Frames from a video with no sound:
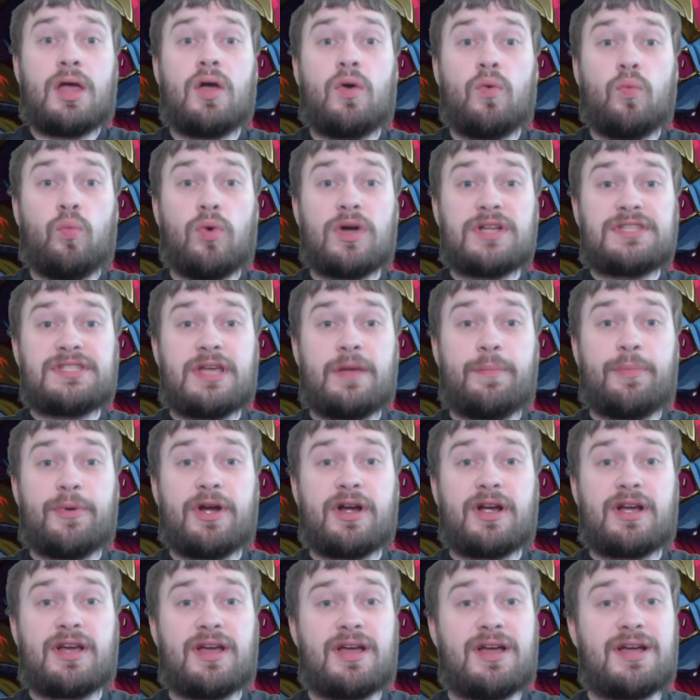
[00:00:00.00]
What's up,
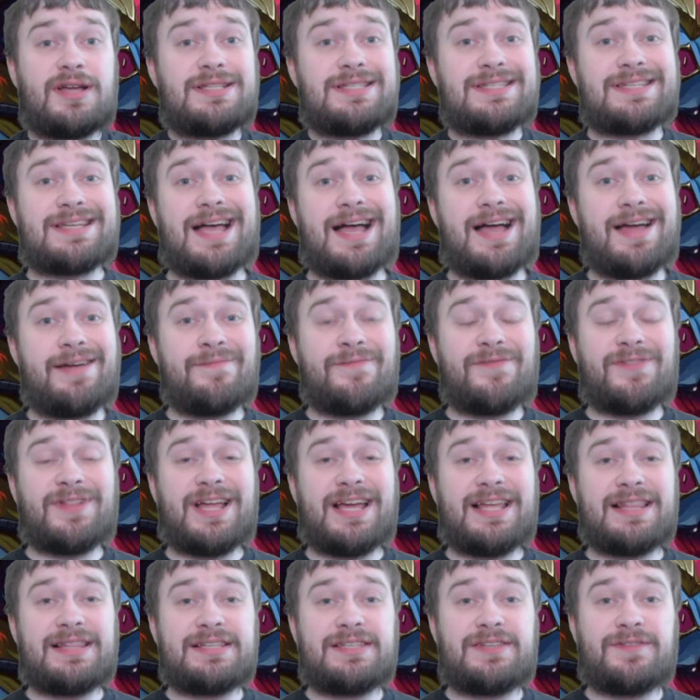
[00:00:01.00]
Archons? I'm
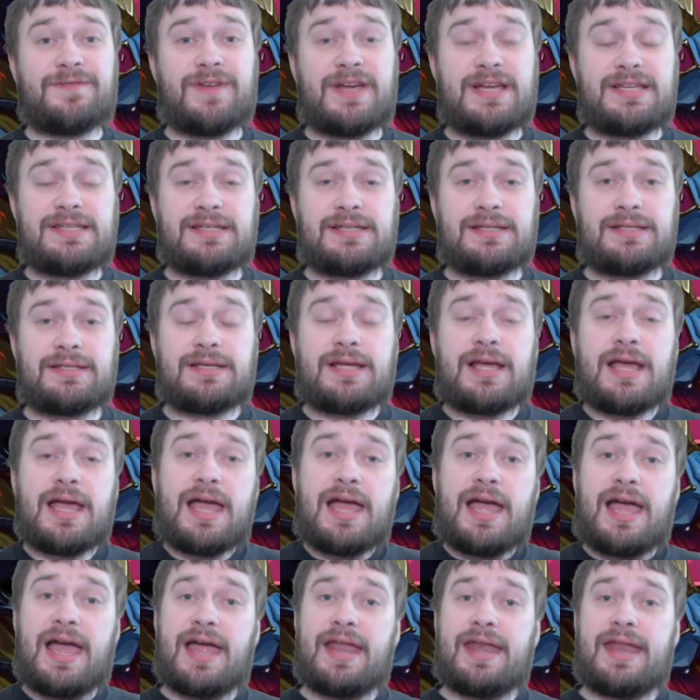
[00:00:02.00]
Flightless Pheasant,
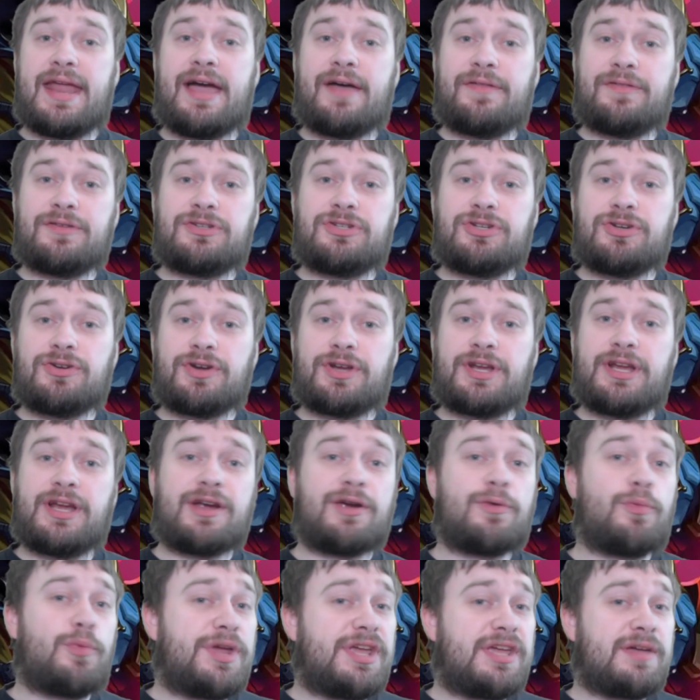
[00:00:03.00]
and now that you're
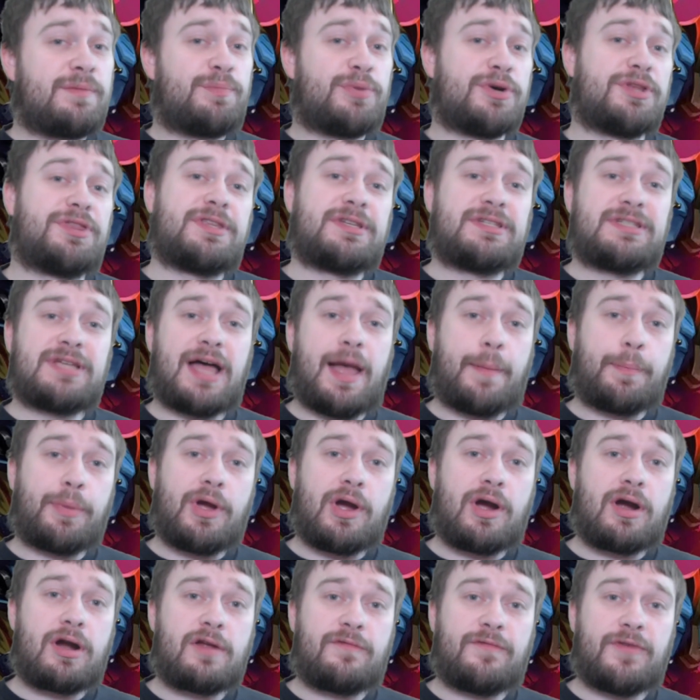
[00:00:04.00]
here, we can put the top
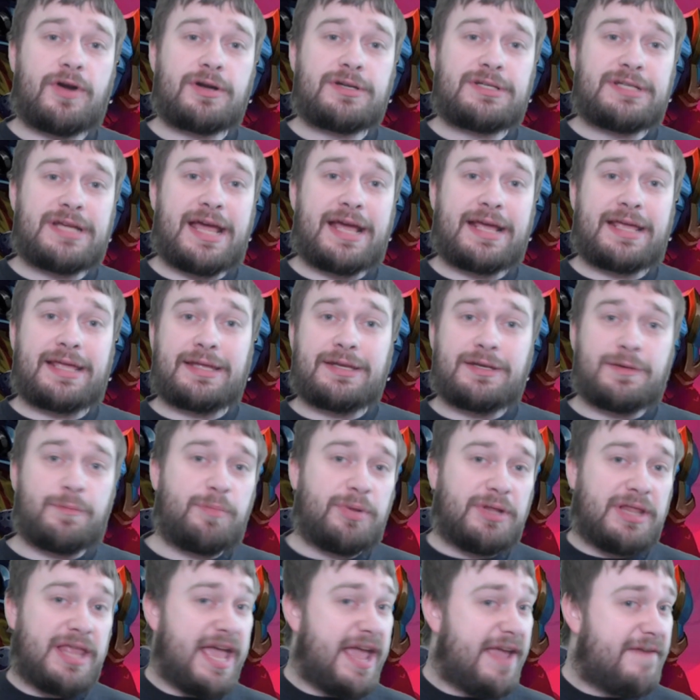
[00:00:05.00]
card of our deck into
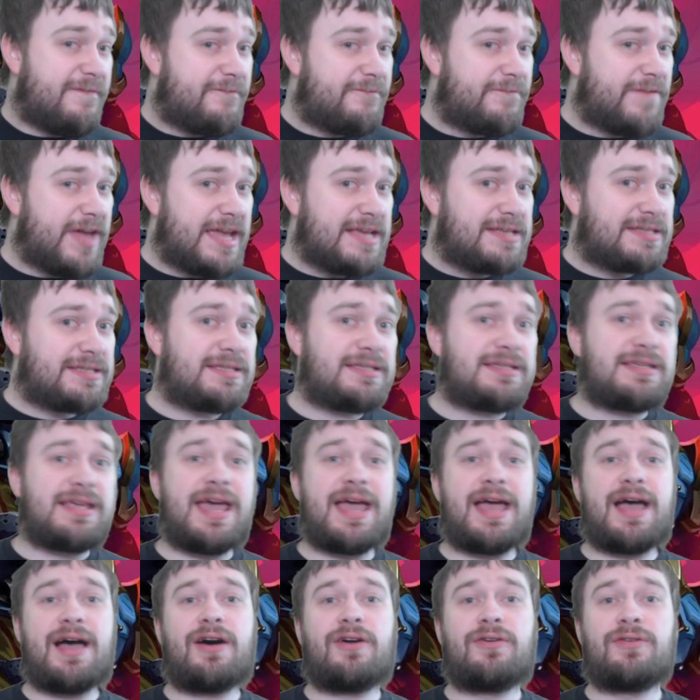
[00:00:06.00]
play face
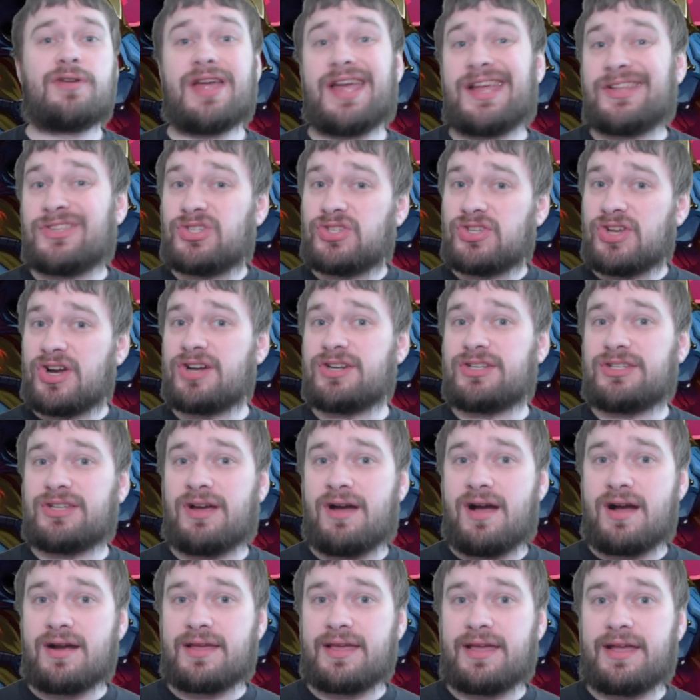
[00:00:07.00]
down and start
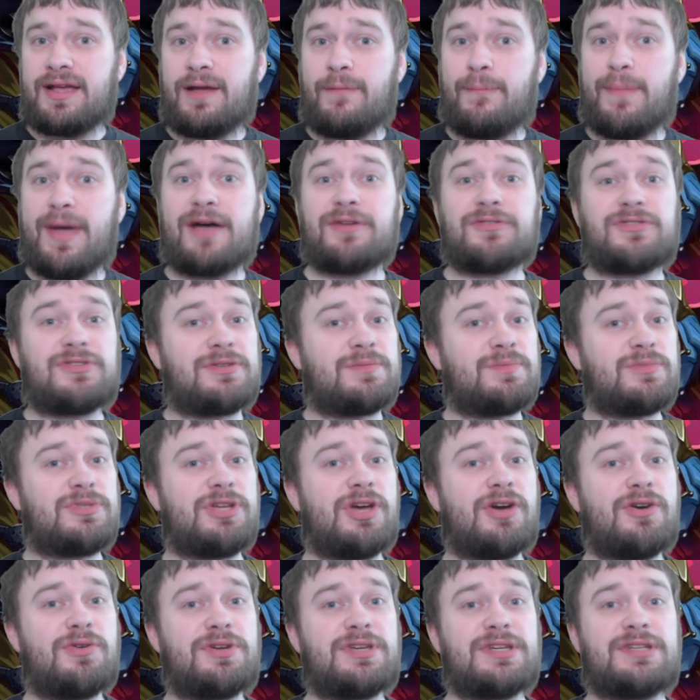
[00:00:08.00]
talking about some
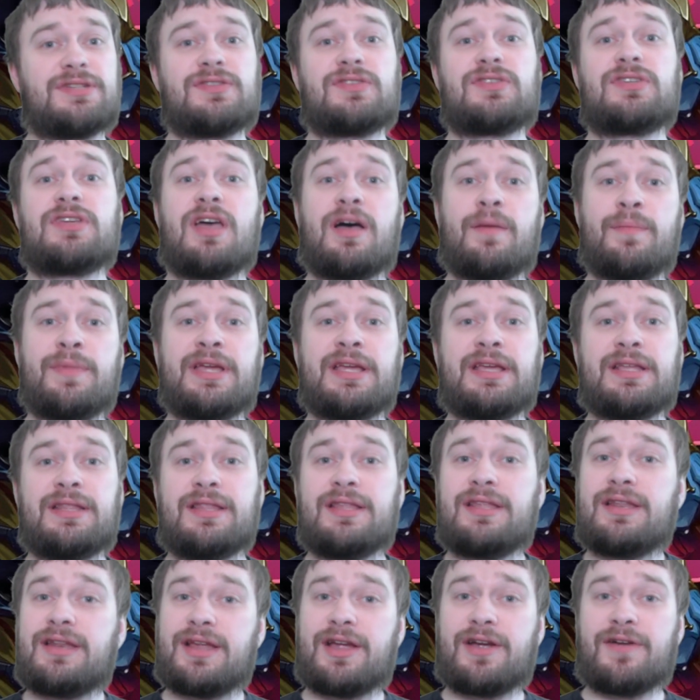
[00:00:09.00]
tokens coming in
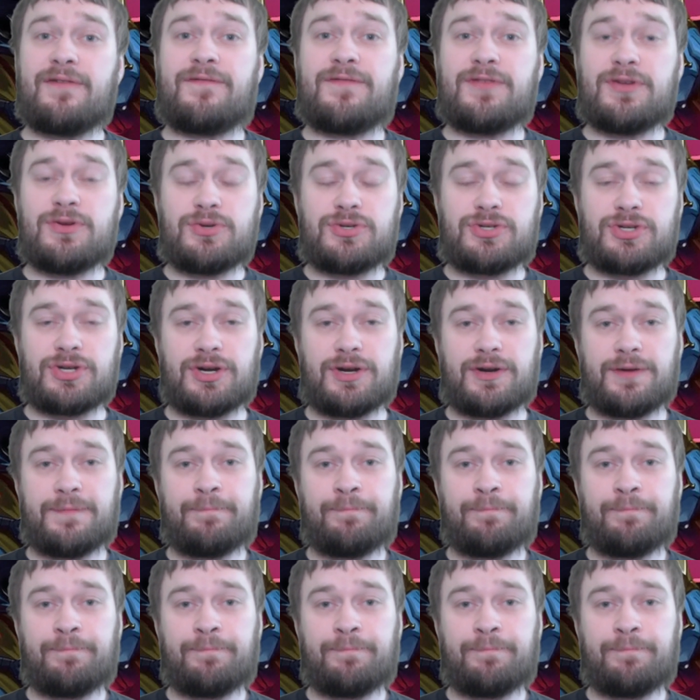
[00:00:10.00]
the near future.